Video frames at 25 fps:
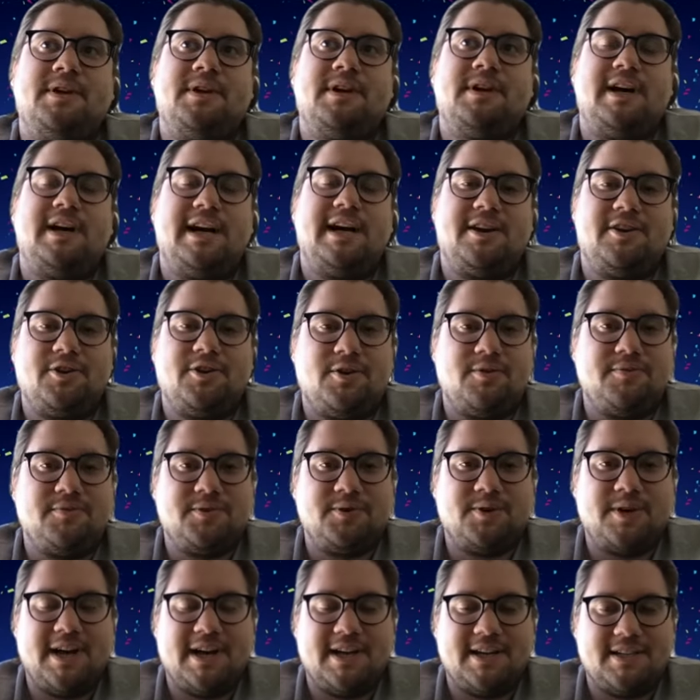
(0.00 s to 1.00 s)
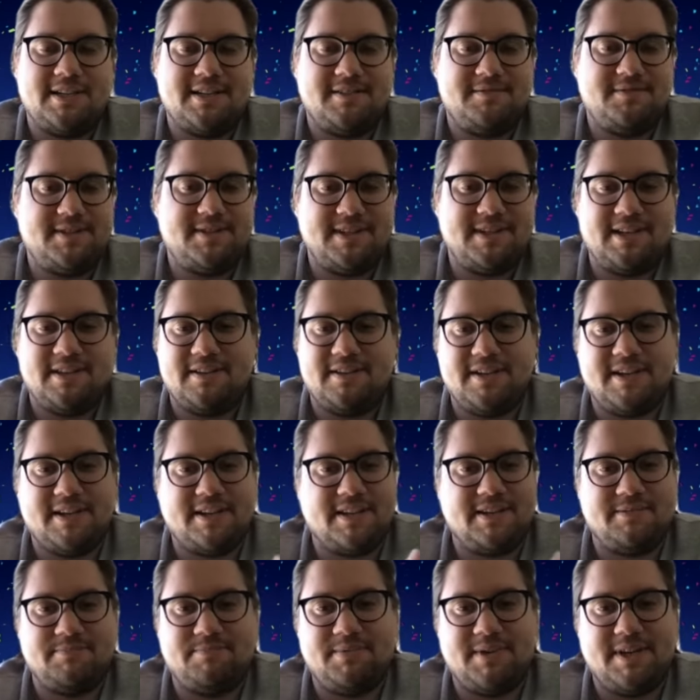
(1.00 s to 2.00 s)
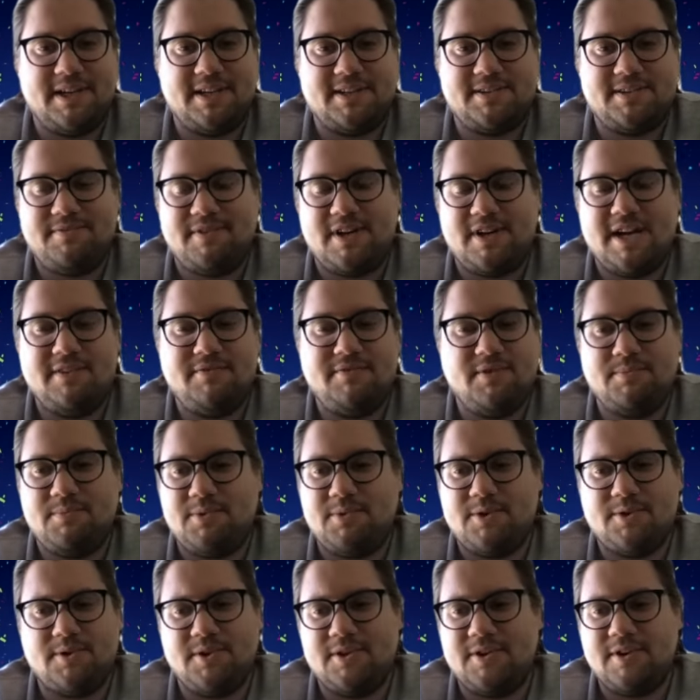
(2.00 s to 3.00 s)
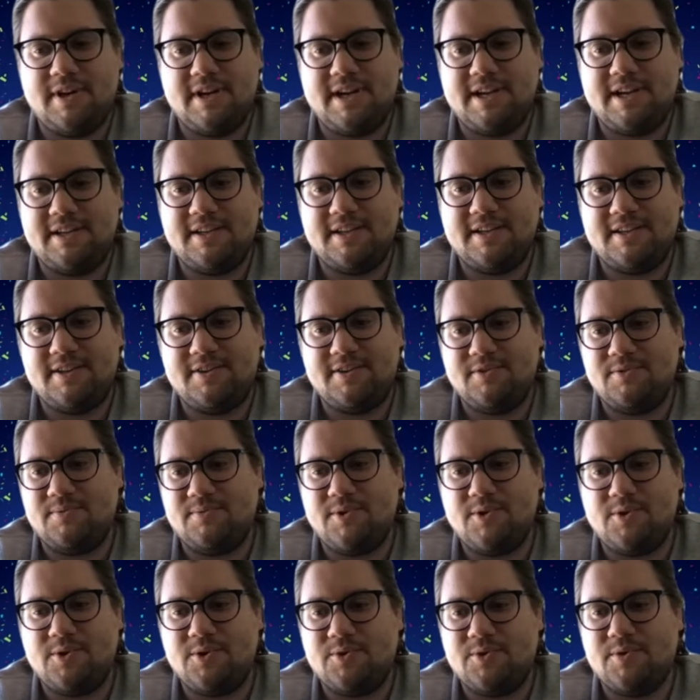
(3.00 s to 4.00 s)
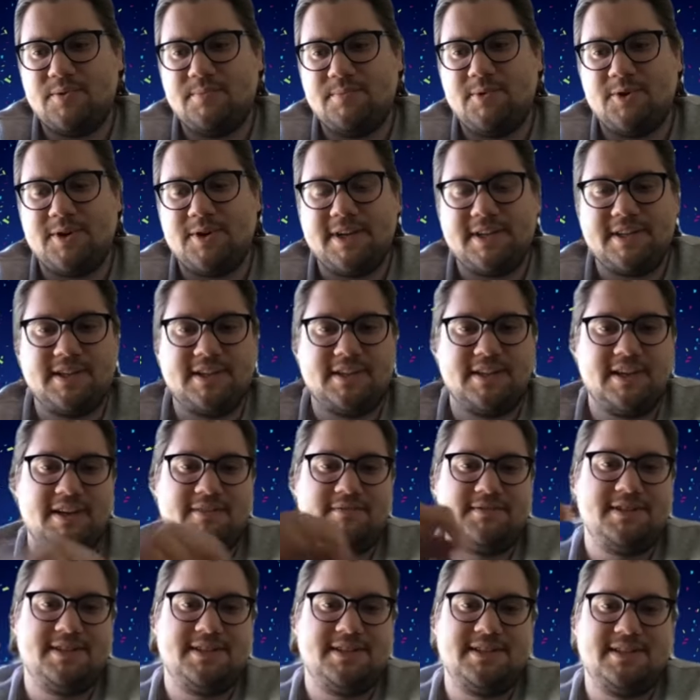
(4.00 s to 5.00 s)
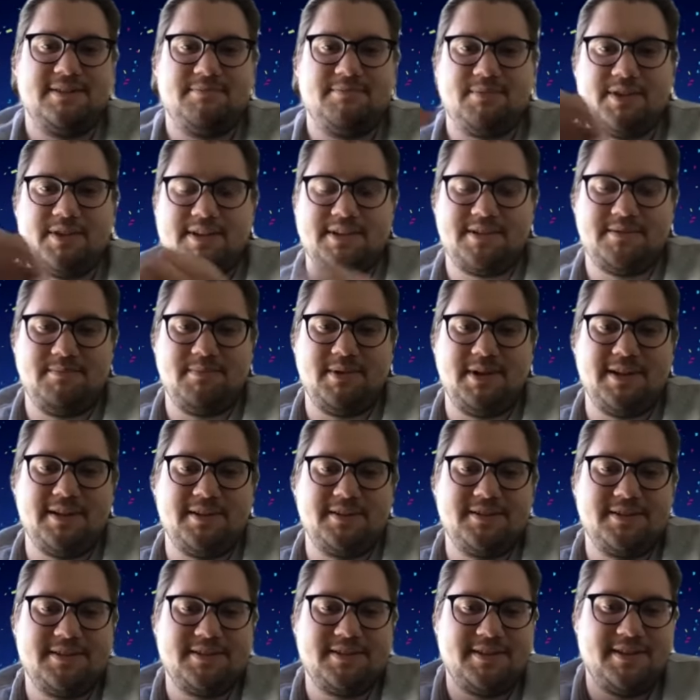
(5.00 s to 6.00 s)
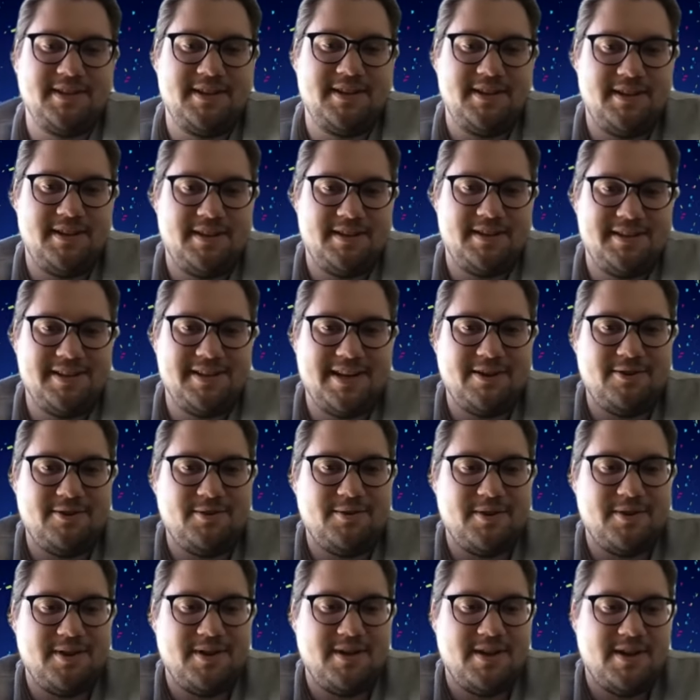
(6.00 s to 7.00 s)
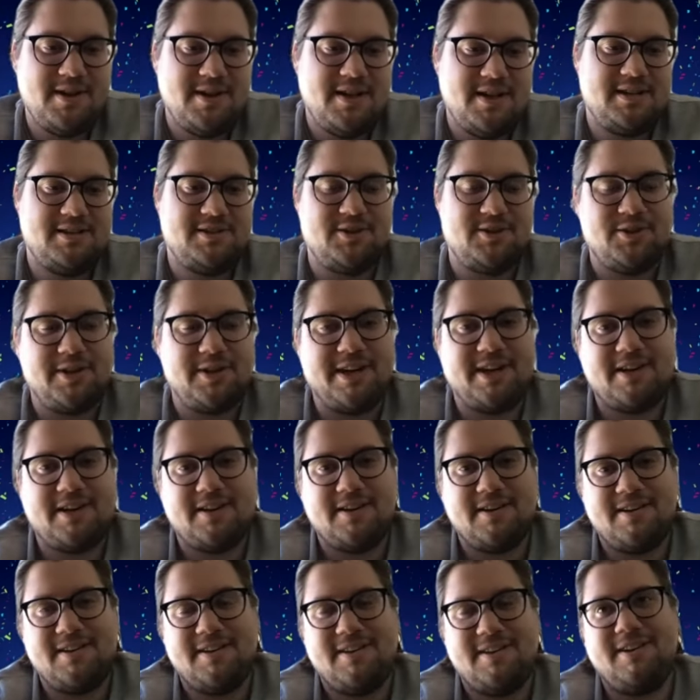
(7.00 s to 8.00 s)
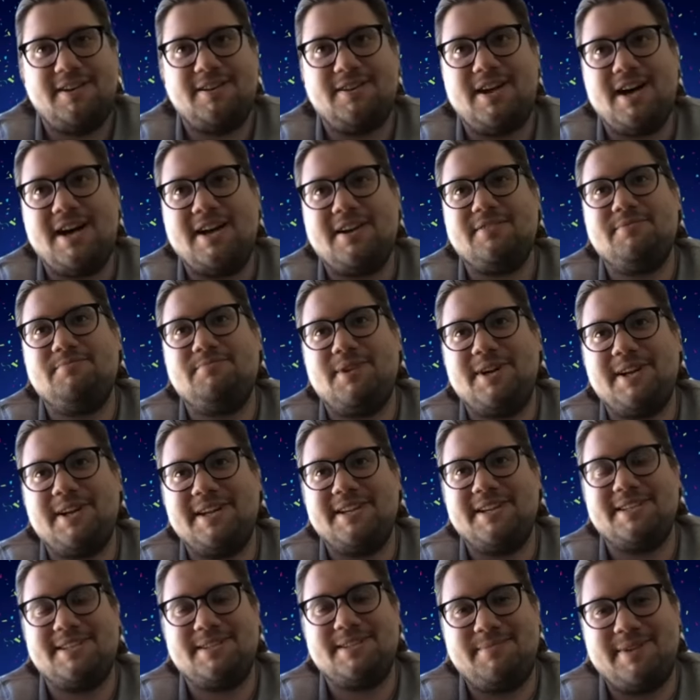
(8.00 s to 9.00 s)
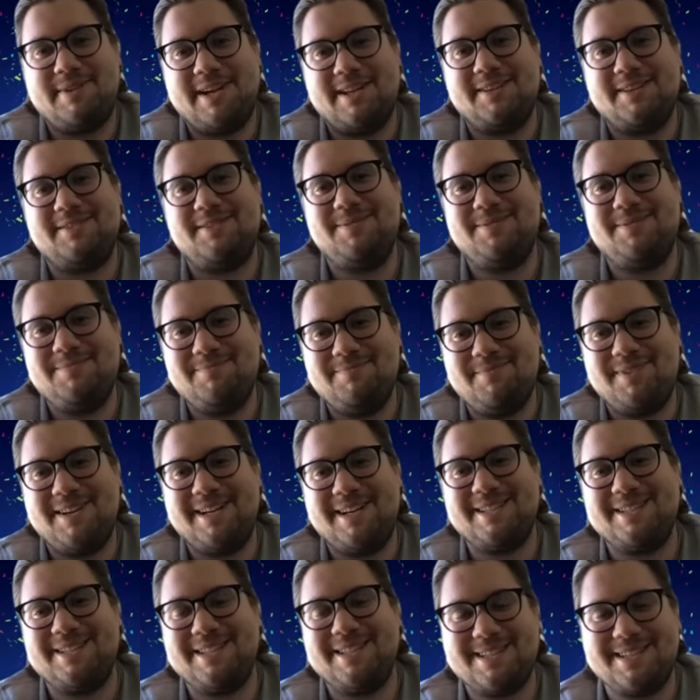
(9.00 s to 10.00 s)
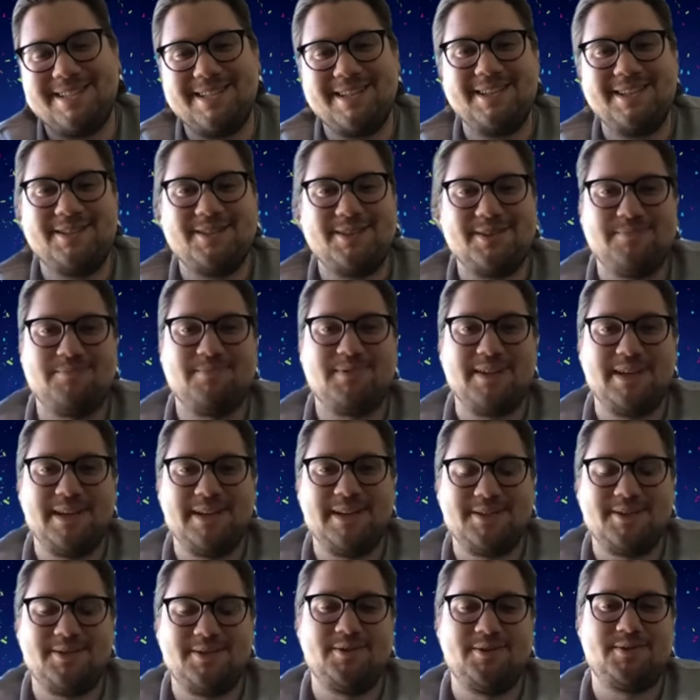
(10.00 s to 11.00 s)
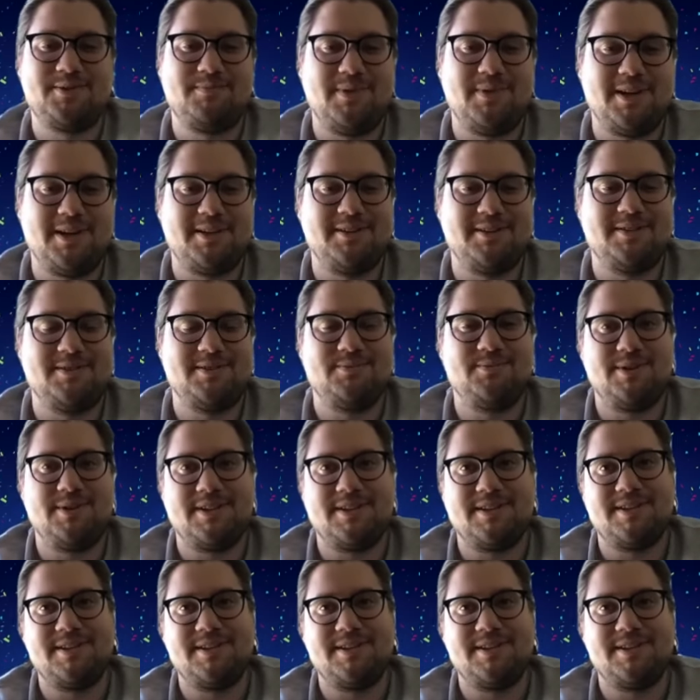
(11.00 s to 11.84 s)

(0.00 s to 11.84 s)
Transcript: I don't know if you guys have seen like the PS5 remote or anything or Roku remote. I think they have Disney Plus buttons now. So like a lot of money is spent by Disney to place those buttons with